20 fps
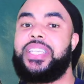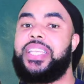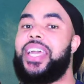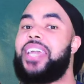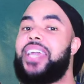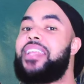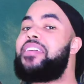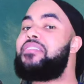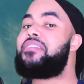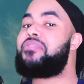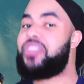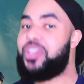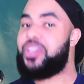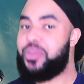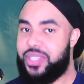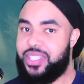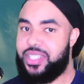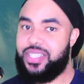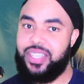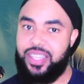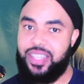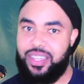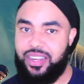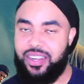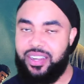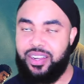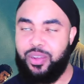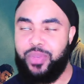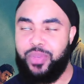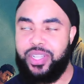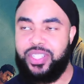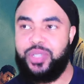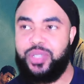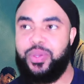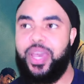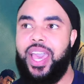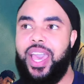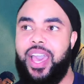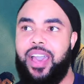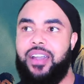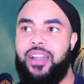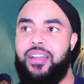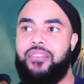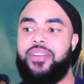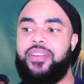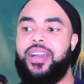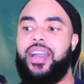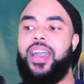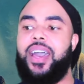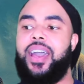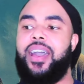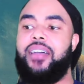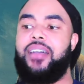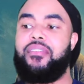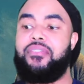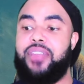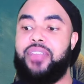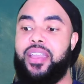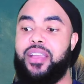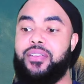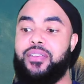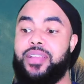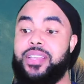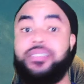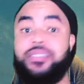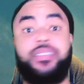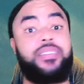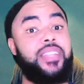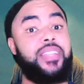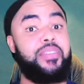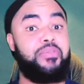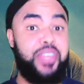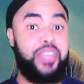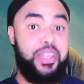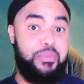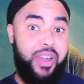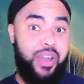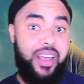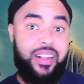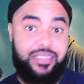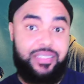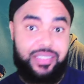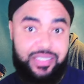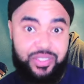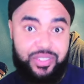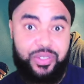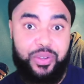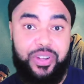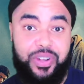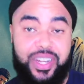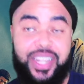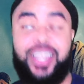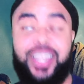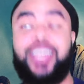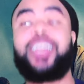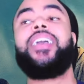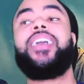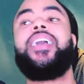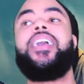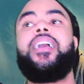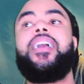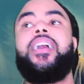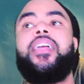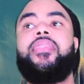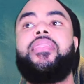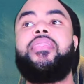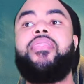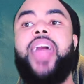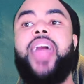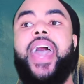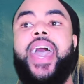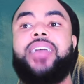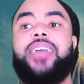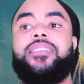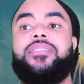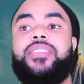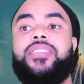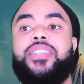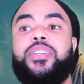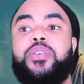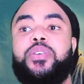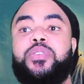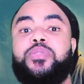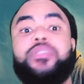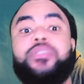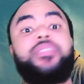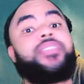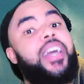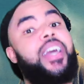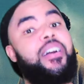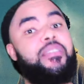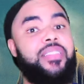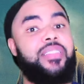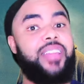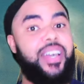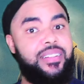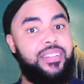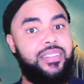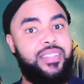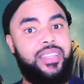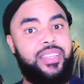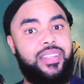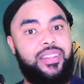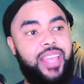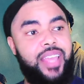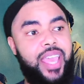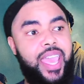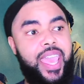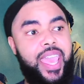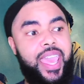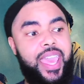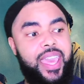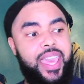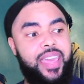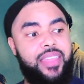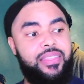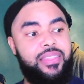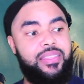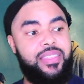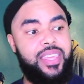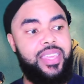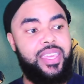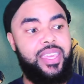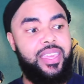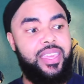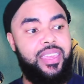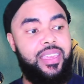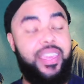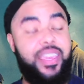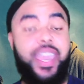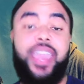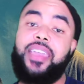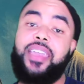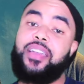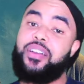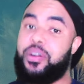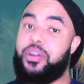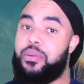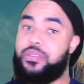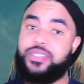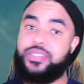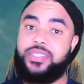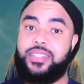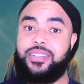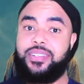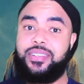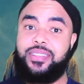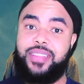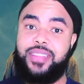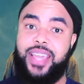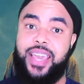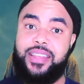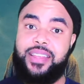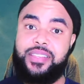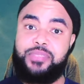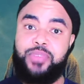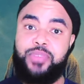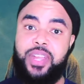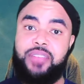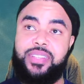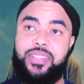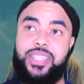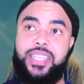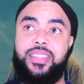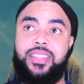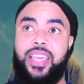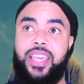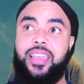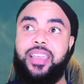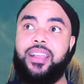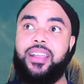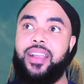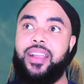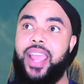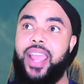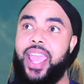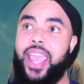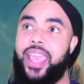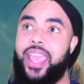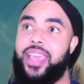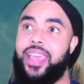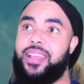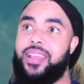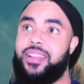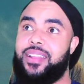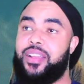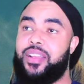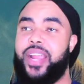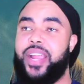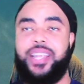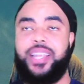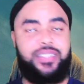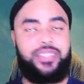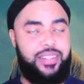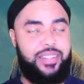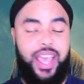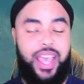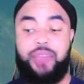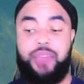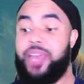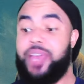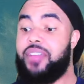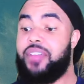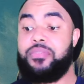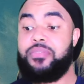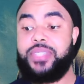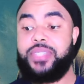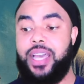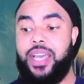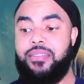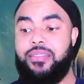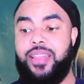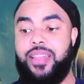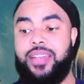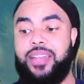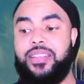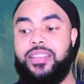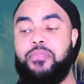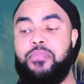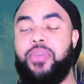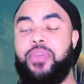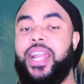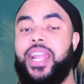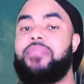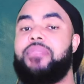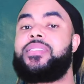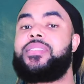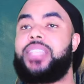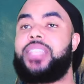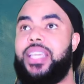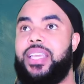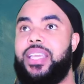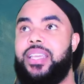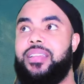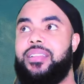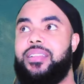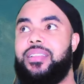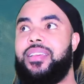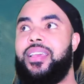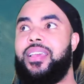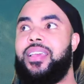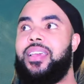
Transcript: that influence here. We do have a very significant part of the story that deals with South London and the gang culture that is prevalent there. And granted, I'm not from South London, but I've seen